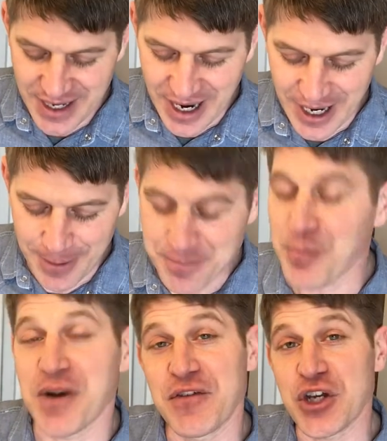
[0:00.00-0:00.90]

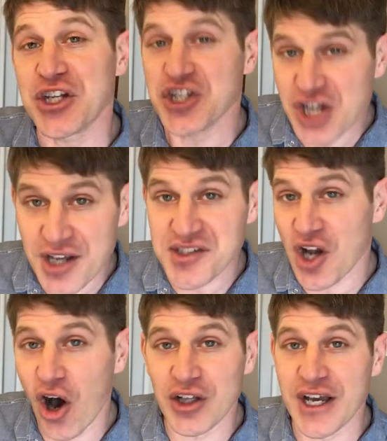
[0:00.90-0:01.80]
But if you can just
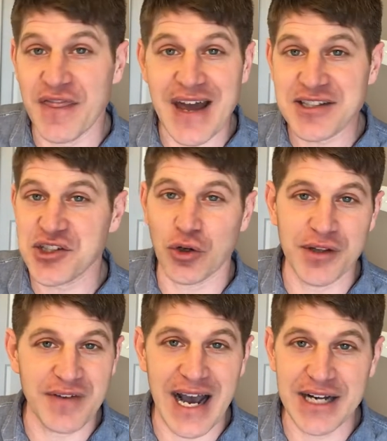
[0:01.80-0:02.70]
call in, that's totally fine.